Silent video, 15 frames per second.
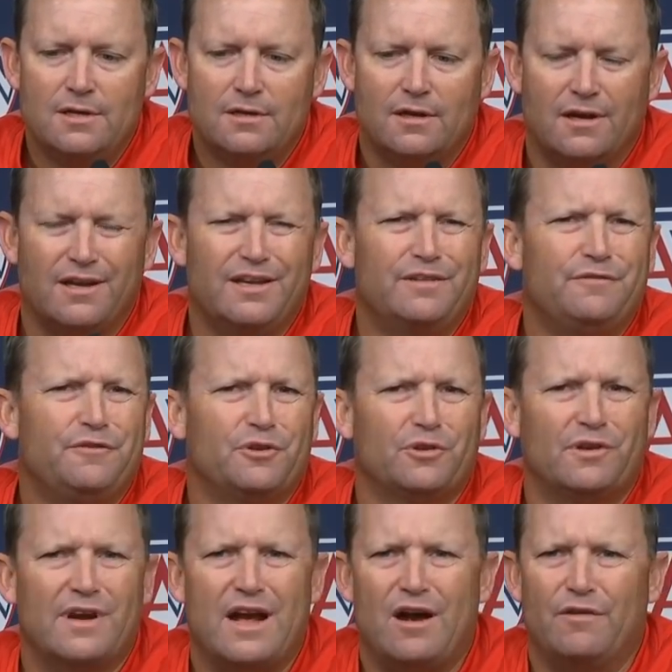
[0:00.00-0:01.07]

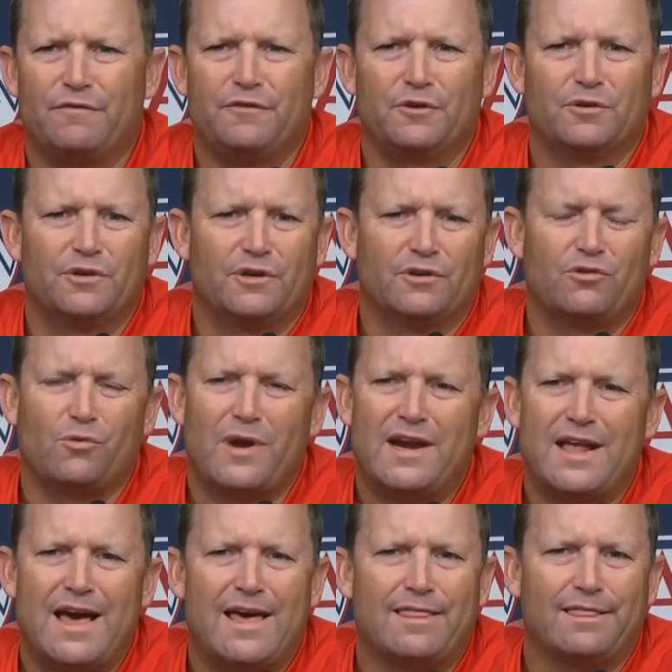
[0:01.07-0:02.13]
infielder, outfielder, great
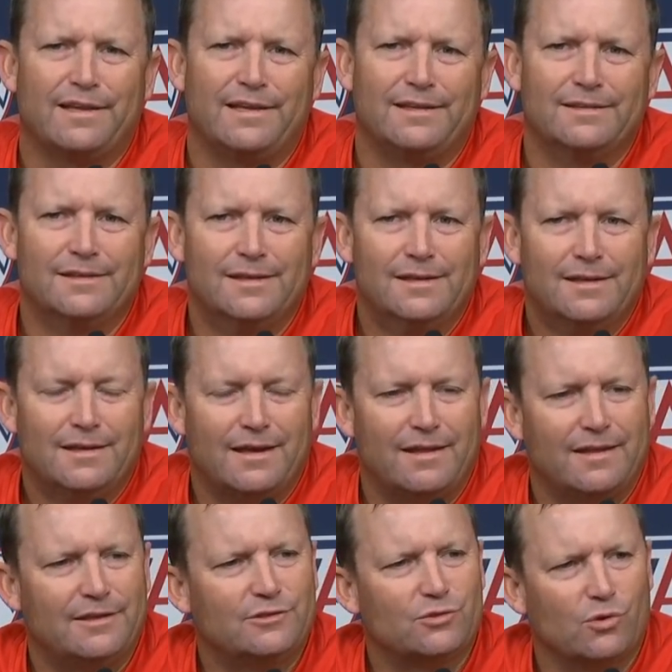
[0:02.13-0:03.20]
athlete I
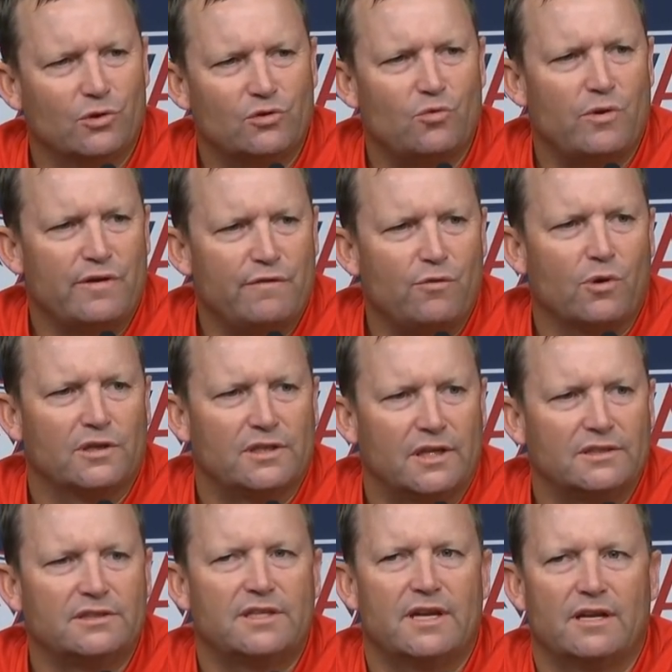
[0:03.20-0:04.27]
think he scored 24
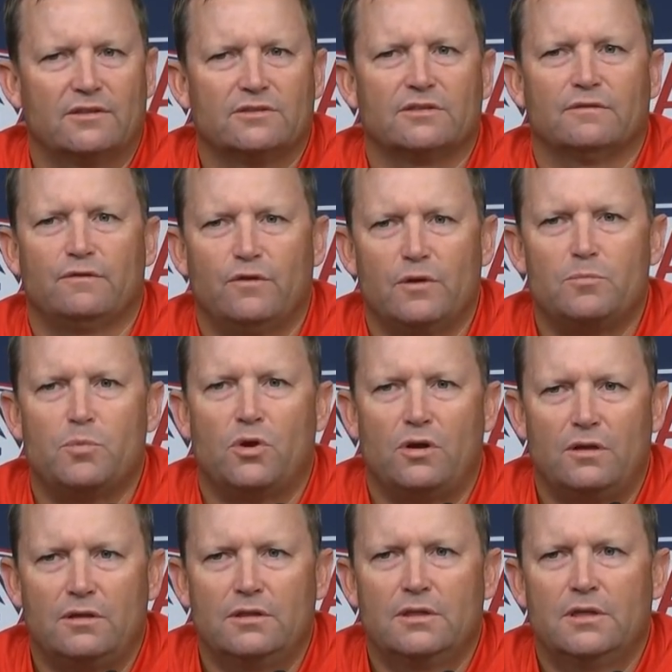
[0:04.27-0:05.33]
touchdowns in
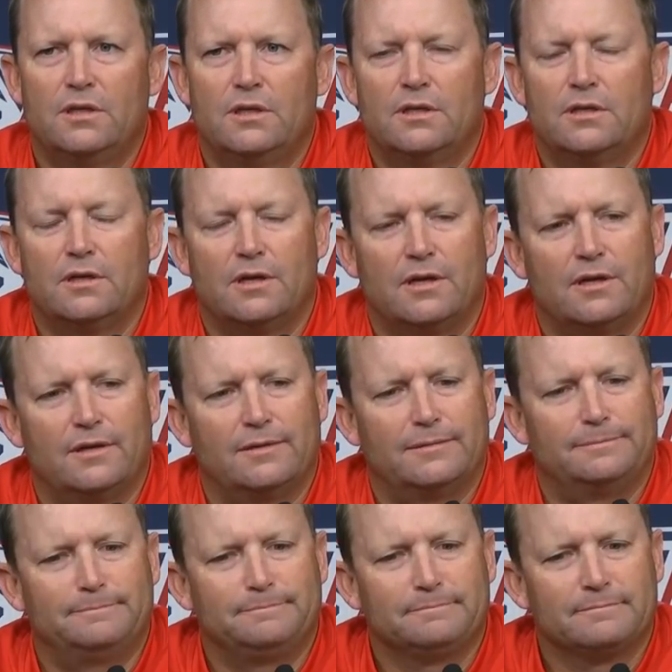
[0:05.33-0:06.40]
football
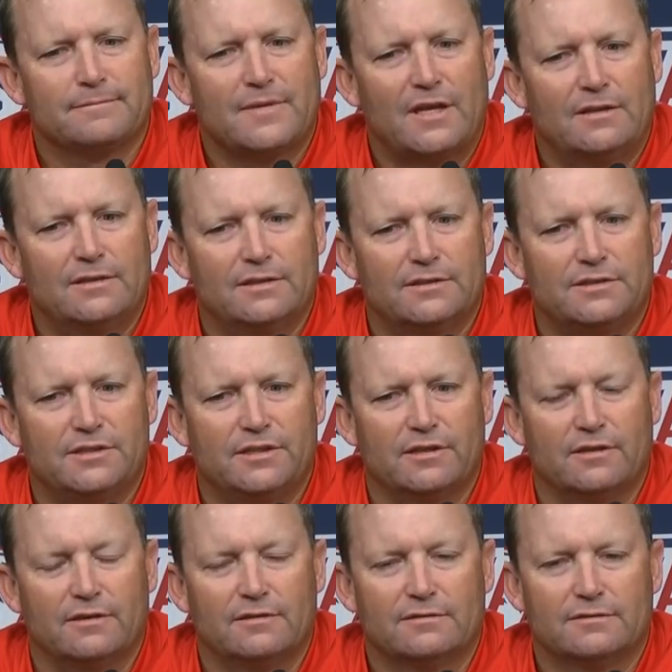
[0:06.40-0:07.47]
um, this
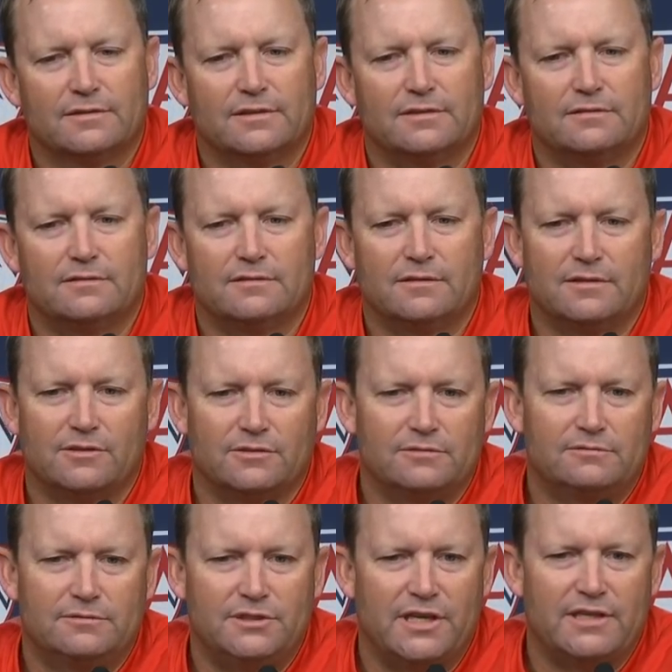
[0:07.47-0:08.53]
year. He's a little
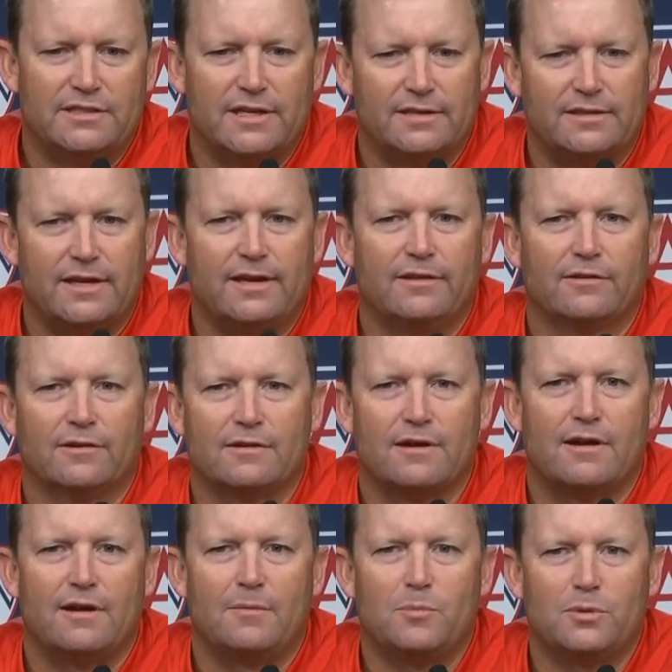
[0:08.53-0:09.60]
J.J. Taylor
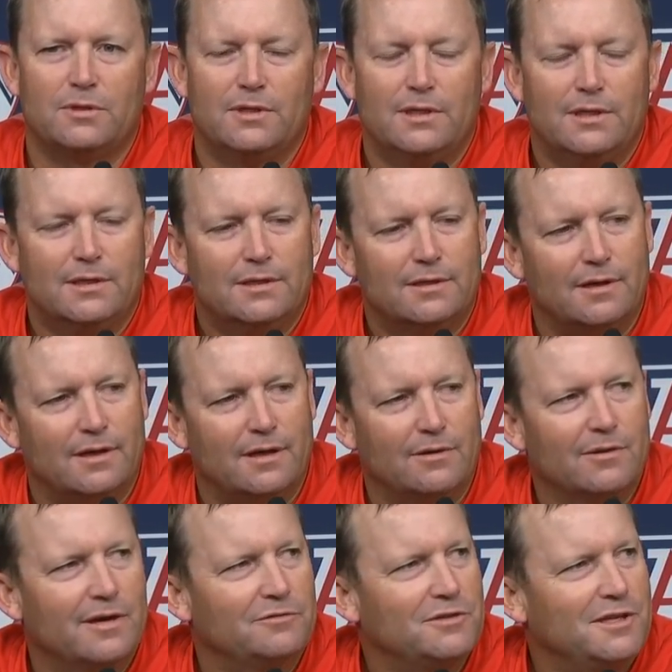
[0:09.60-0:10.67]
comp. Uh,
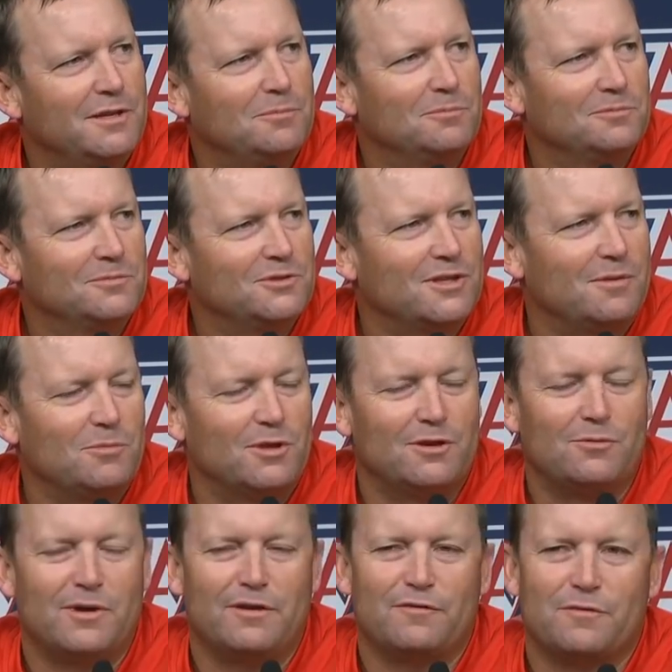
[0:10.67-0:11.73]
we're gonna have to keep someone
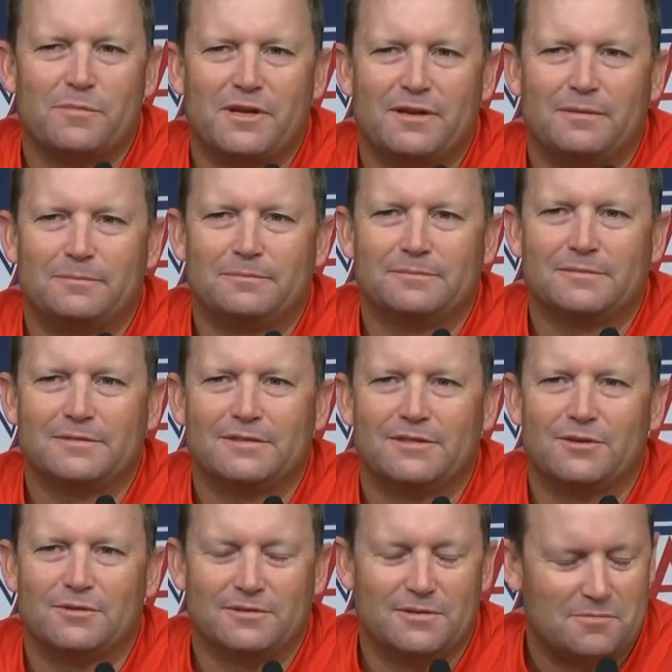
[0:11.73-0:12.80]
away from him.
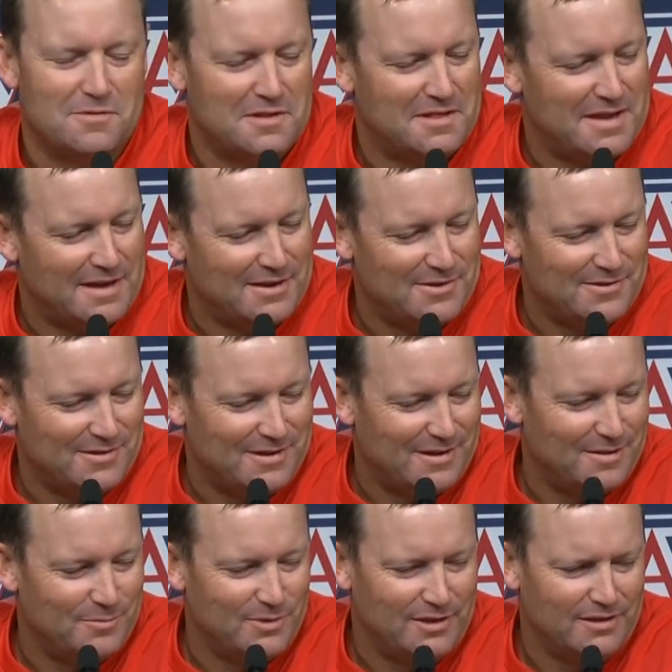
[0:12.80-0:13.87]
Don't don't want that going
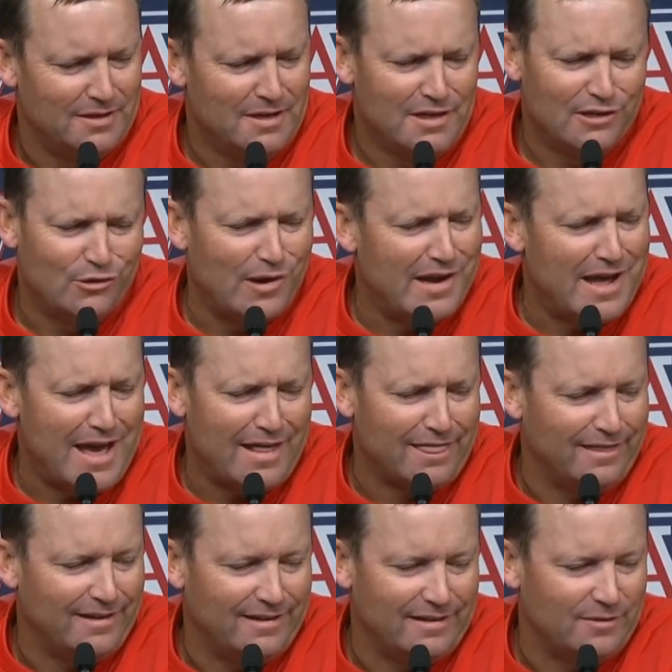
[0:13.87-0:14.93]
on. But great
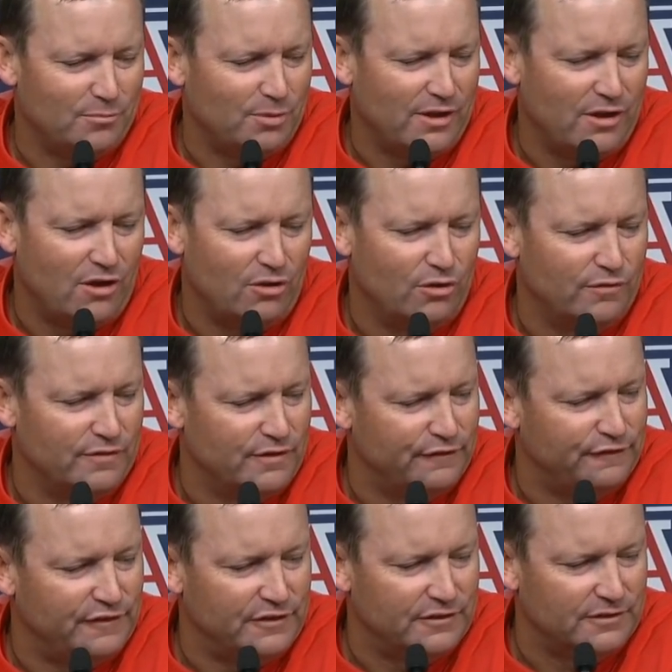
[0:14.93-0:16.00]
athlete, can play all over the
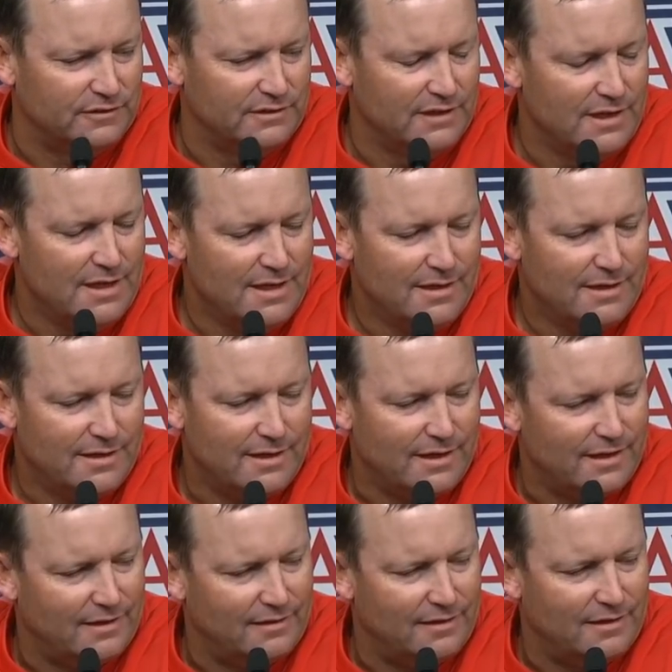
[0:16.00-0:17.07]
field,
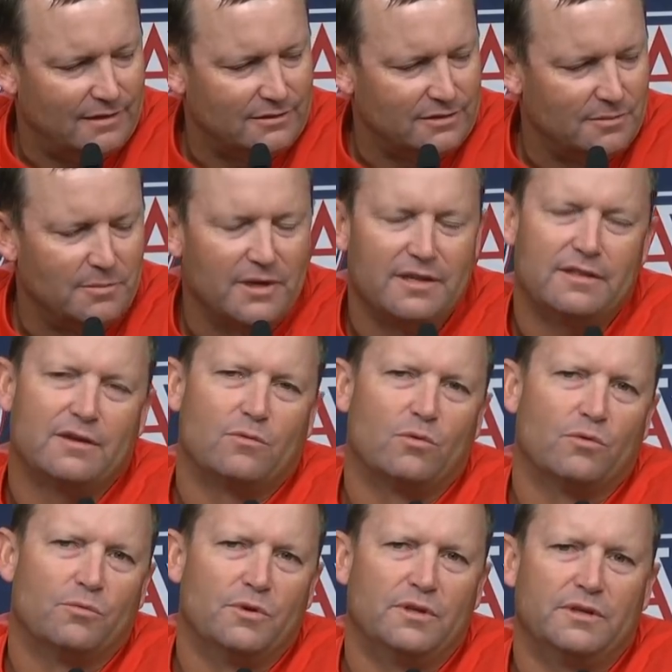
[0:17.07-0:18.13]
and uh, somebody that
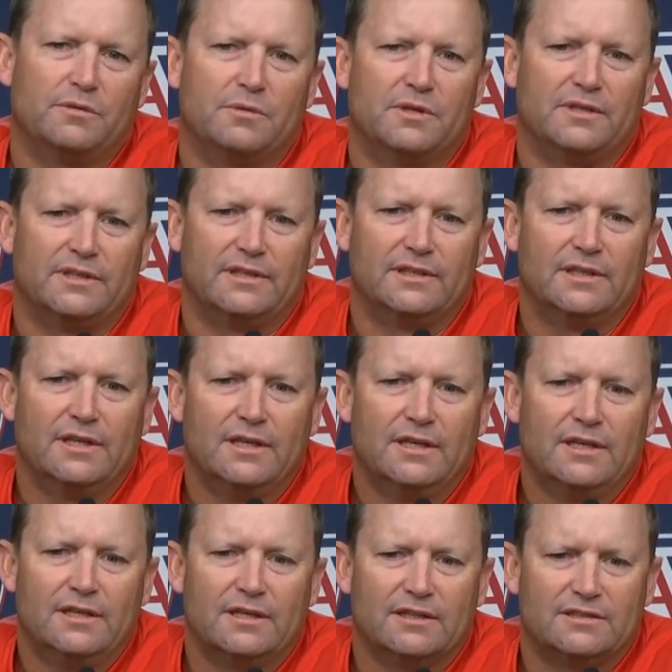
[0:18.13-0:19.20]
we're really really
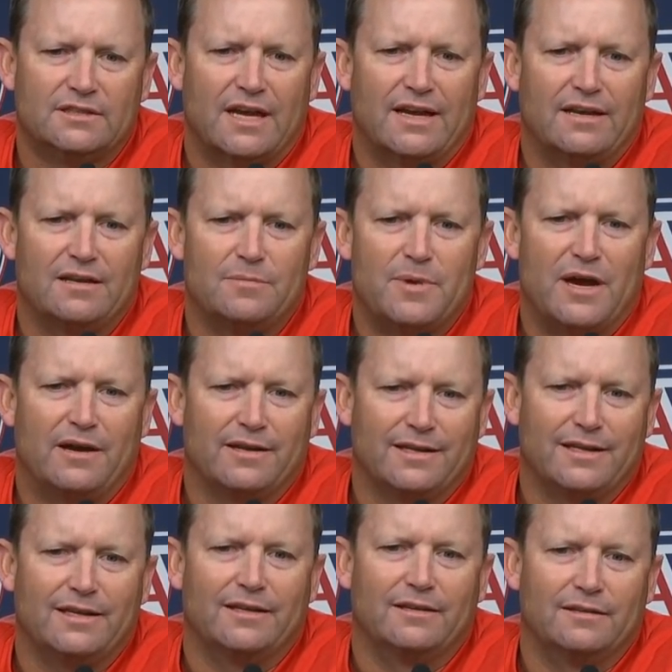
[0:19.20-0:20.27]
excited about.
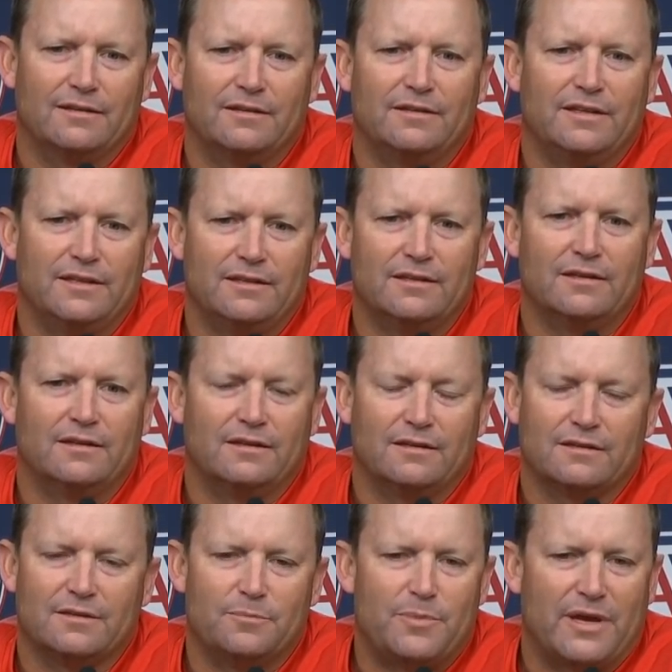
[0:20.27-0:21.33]
Again, elite uh,
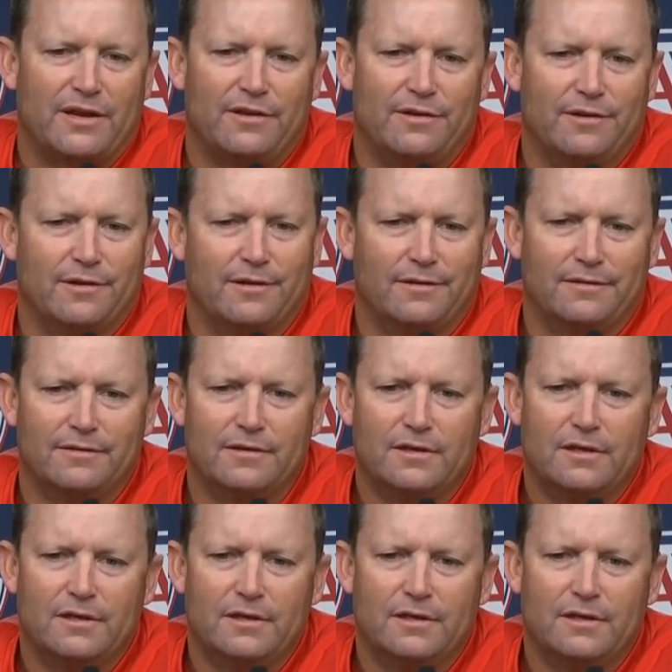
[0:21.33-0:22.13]
competitor and